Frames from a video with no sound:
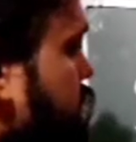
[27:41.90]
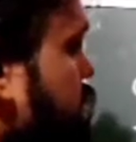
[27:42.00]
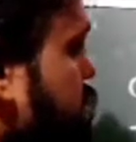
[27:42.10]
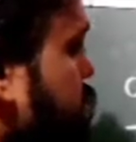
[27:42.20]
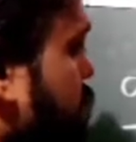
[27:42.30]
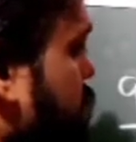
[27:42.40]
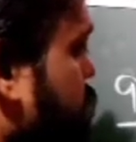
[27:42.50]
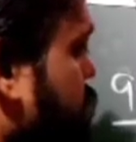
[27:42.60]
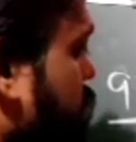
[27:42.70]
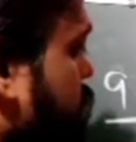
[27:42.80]
this
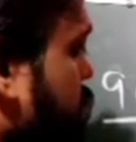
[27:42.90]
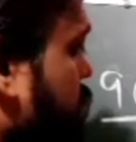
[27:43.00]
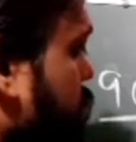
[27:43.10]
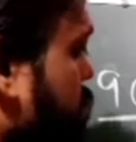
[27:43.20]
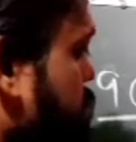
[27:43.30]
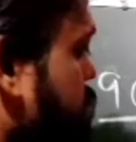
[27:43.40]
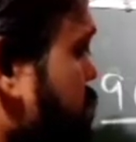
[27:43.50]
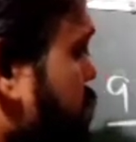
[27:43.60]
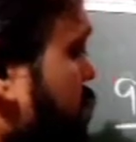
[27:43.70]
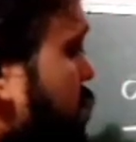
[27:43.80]
bracket for 3 times.
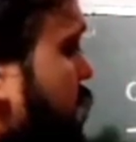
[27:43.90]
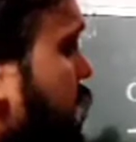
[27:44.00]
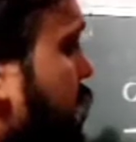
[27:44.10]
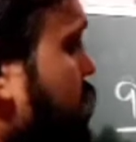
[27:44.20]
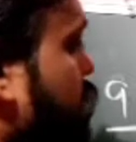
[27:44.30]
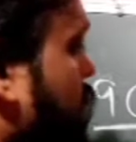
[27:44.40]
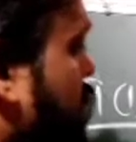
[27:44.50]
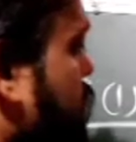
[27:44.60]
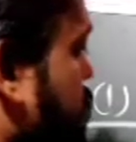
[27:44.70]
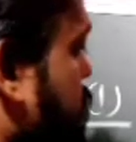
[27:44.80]
And
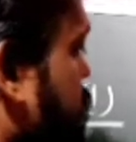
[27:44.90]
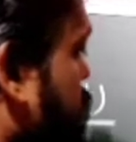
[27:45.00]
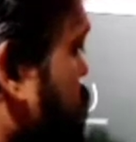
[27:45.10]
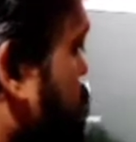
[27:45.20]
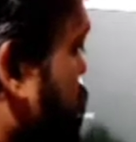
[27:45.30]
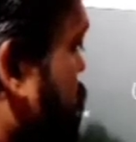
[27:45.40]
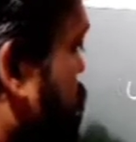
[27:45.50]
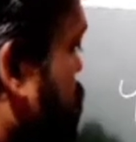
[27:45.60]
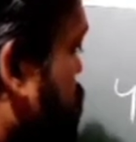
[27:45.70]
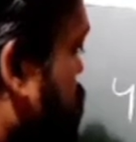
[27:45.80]
while writing the bracket,